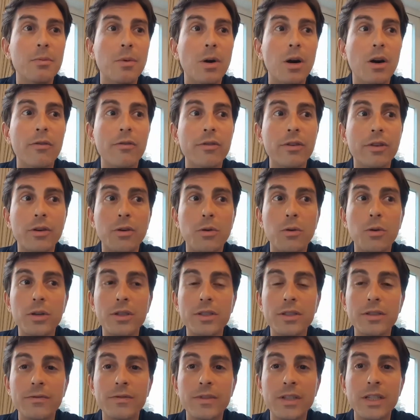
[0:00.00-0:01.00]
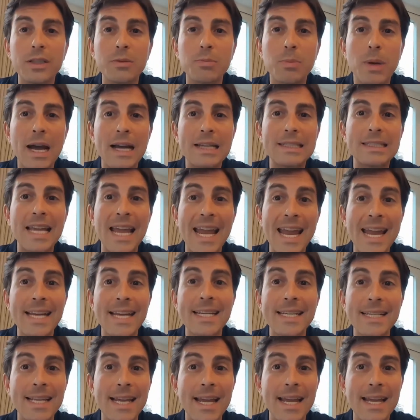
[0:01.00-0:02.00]
over the course of these past
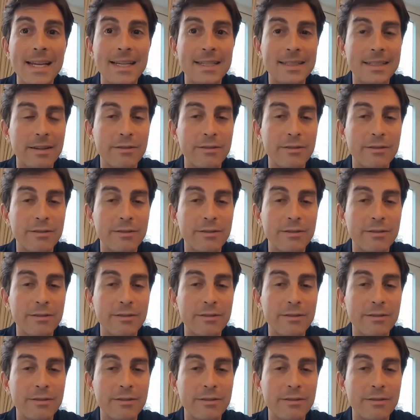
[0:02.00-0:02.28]
80 days.